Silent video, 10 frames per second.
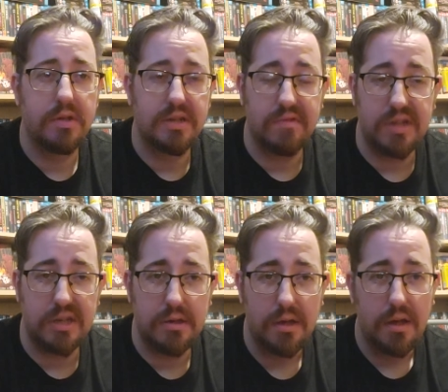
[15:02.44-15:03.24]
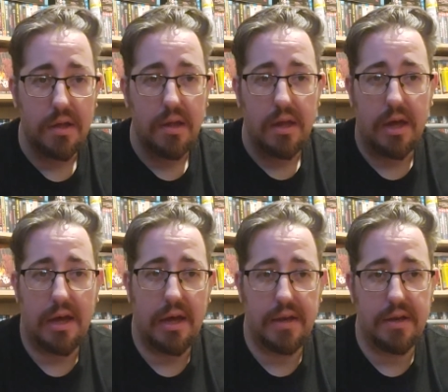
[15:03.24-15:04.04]
DVD,
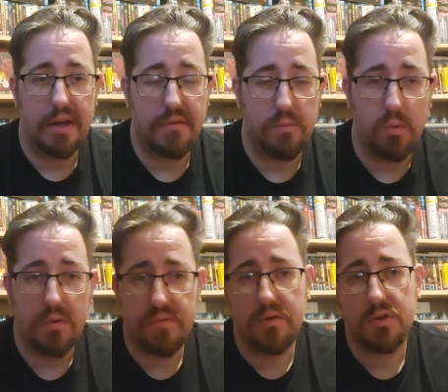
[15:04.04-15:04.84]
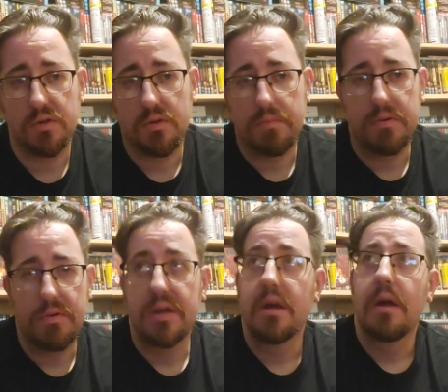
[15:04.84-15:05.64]
and I have 1 version on
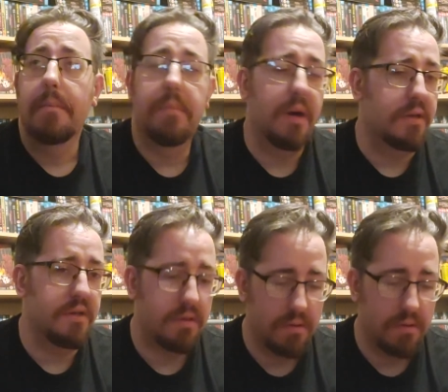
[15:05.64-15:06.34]
Blu-ray, but